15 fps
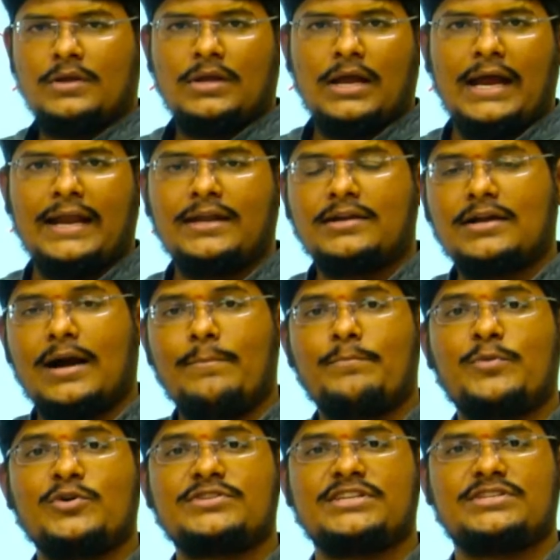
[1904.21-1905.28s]
and
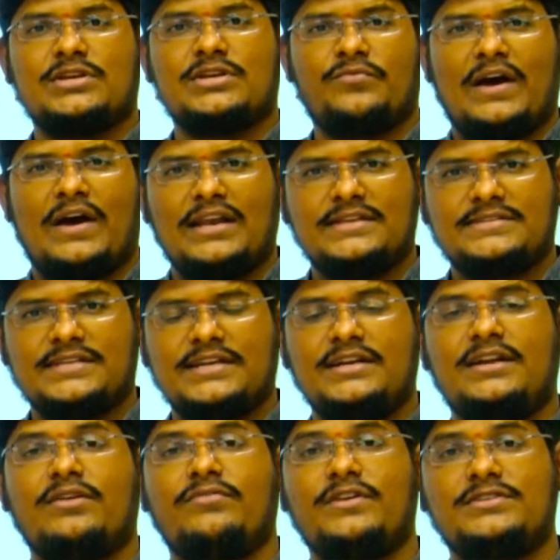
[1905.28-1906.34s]
composition fallacy,
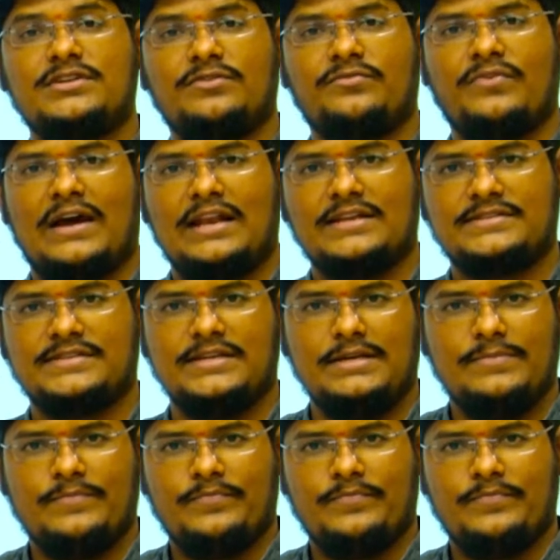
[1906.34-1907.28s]
division fallacy,